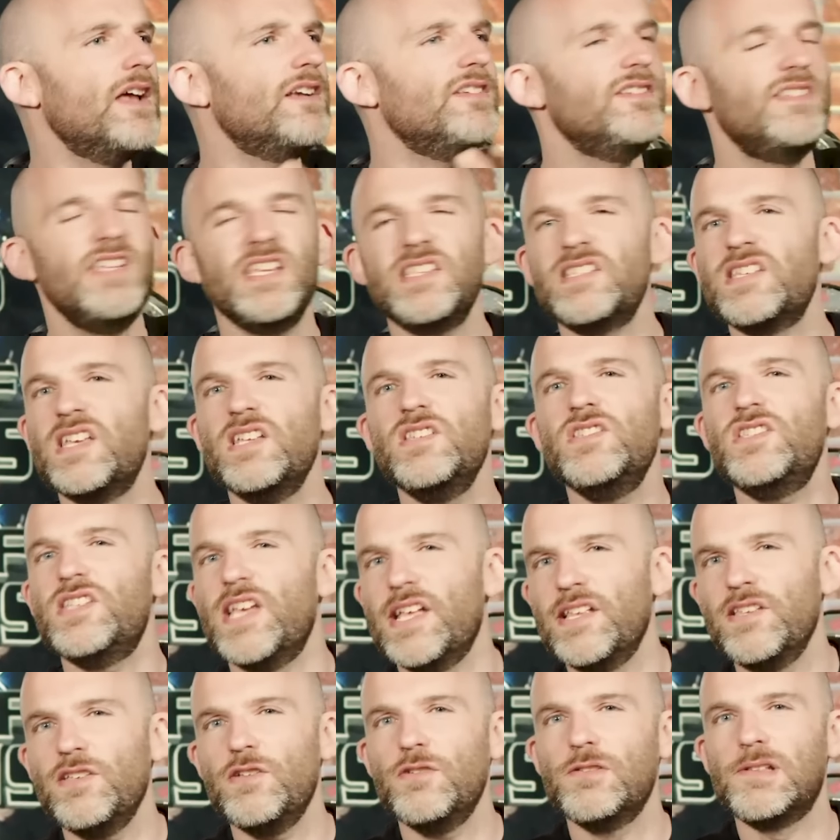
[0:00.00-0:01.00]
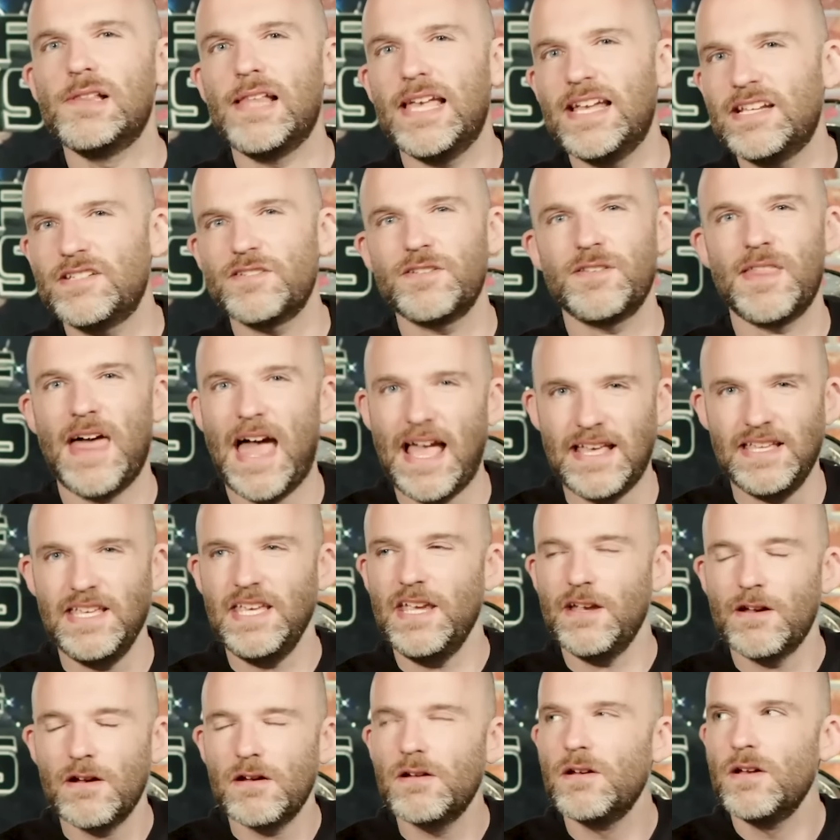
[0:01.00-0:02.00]
discontinued later that
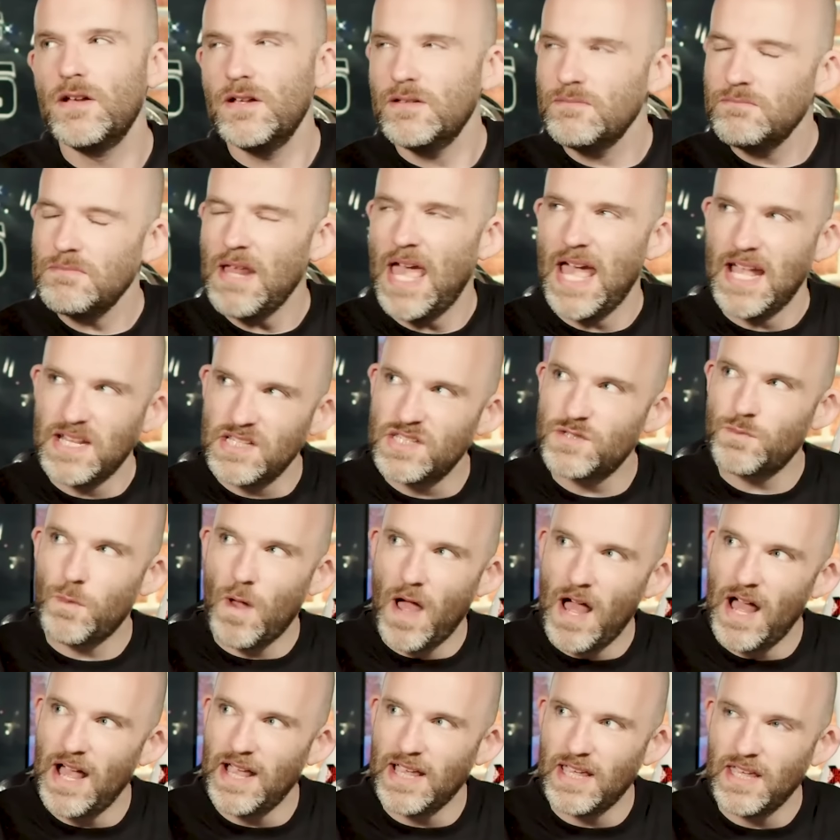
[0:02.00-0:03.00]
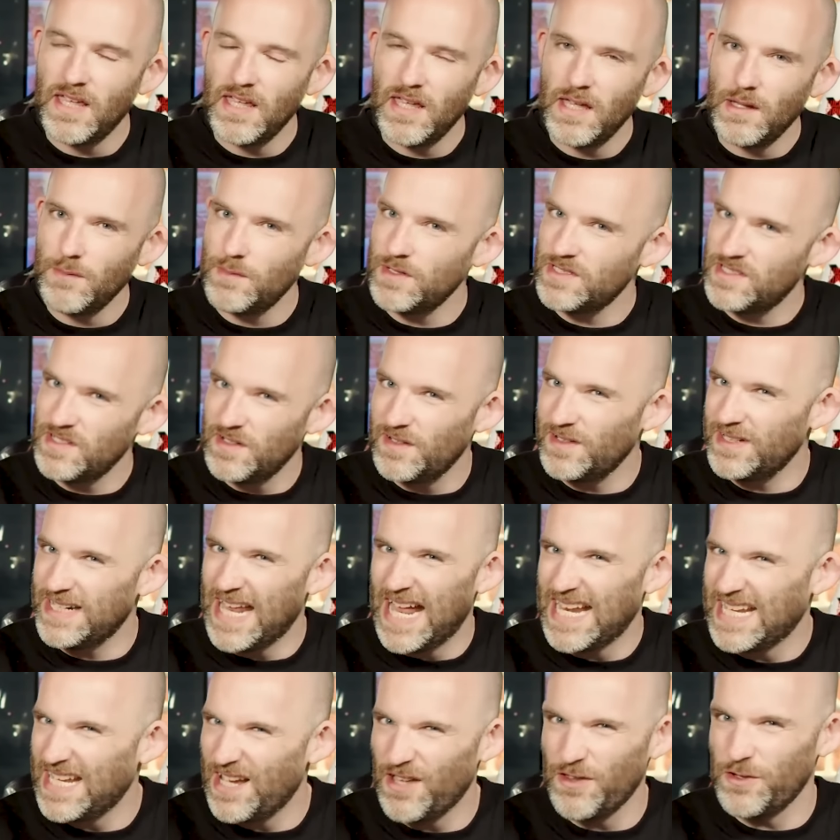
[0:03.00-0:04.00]
year hence why it wasn't on
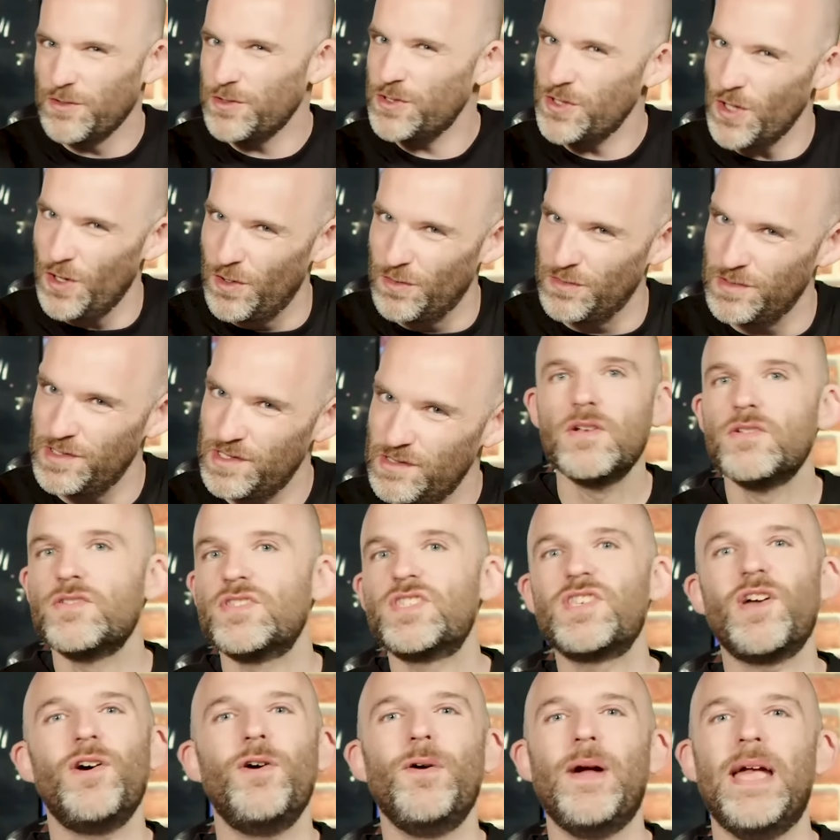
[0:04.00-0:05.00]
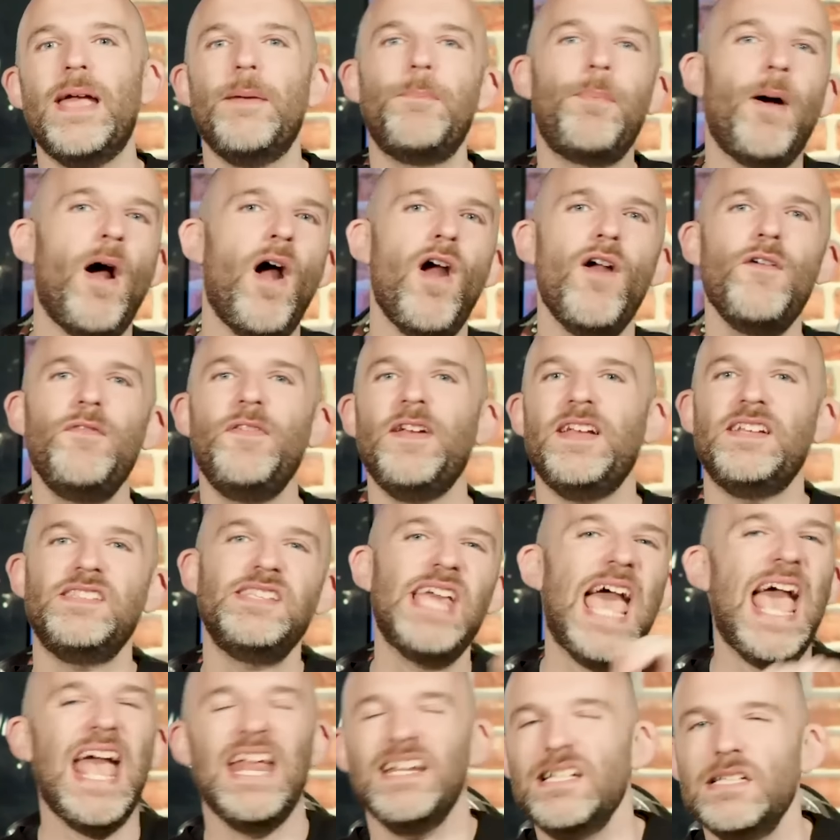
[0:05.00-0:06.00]
any other shows. So a perfect
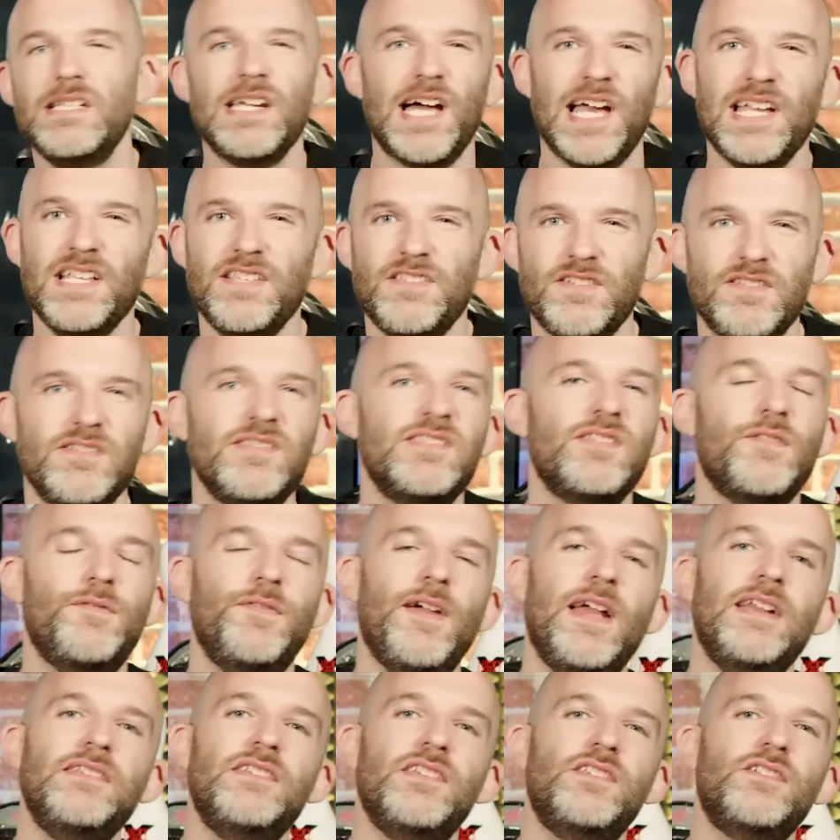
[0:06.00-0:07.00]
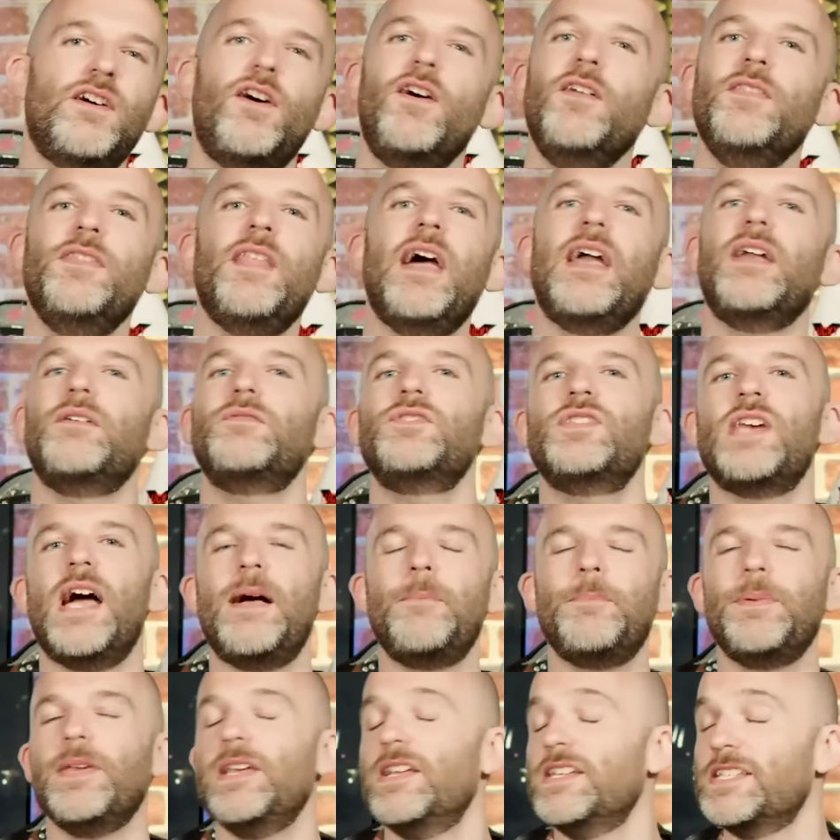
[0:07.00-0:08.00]
10 titles defended on Night of
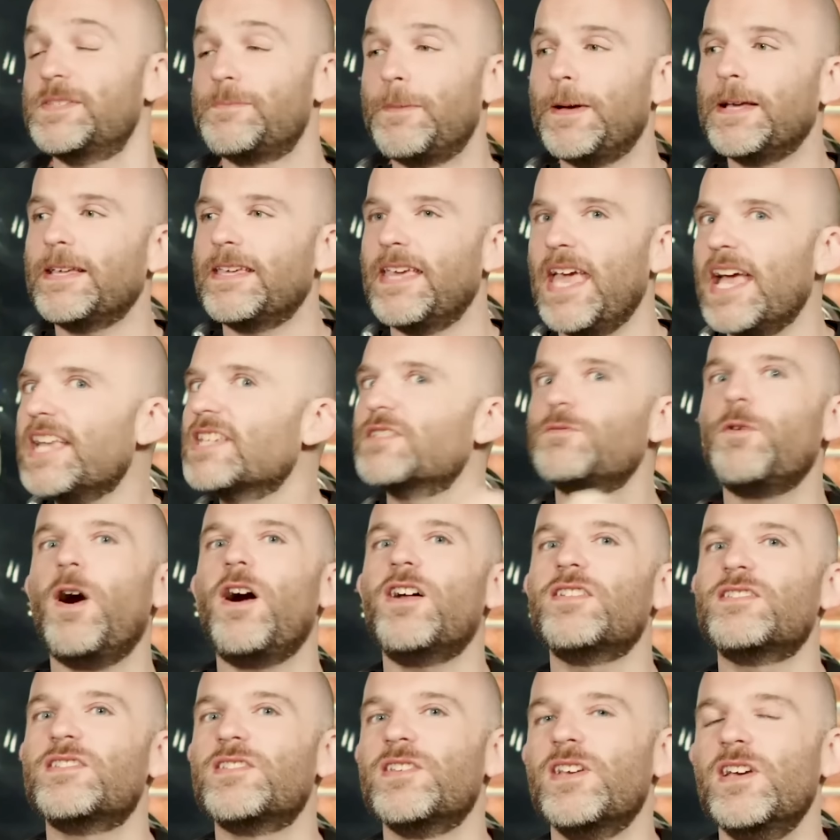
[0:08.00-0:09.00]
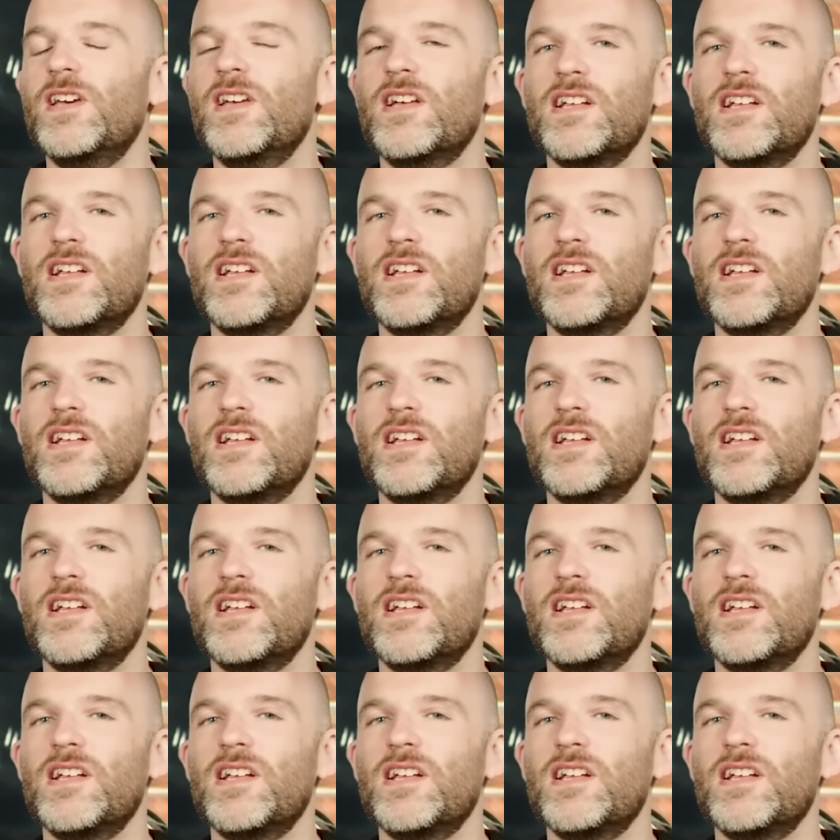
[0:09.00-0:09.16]
Champions, but guess what?